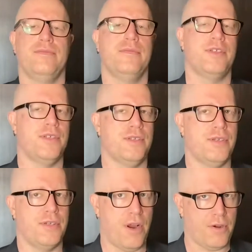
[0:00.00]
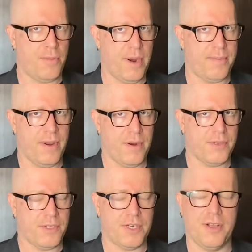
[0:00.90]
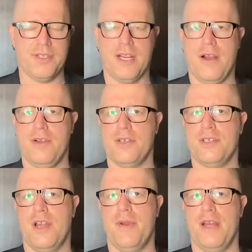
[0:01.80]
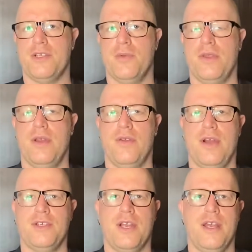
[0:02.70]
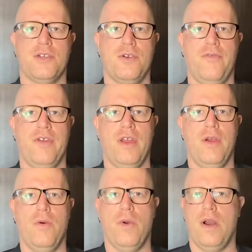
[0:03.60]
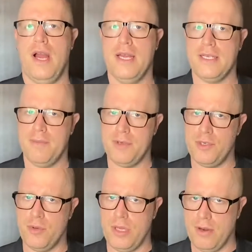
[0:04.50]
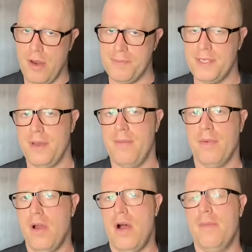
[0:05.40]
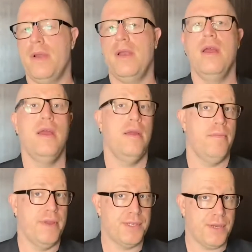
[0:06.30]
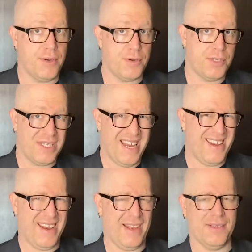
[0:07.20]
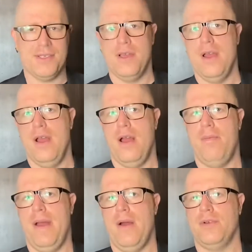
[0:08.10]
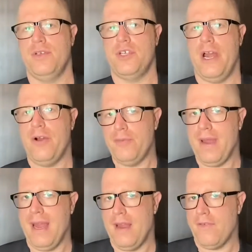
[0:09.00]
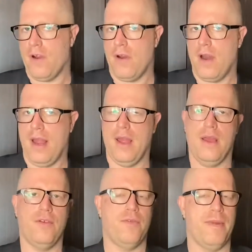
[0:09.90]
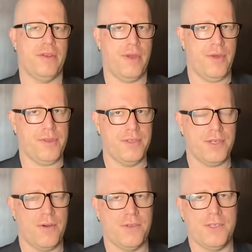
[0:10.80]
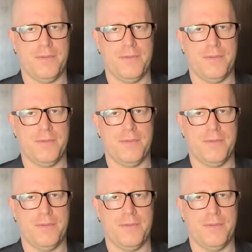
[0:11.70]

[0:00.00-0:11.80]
This is Dr. Pearce, child psychologist, coming at you with another educational video where I attempt to clear up some common misunderstandings about child behavior and mental health concerns.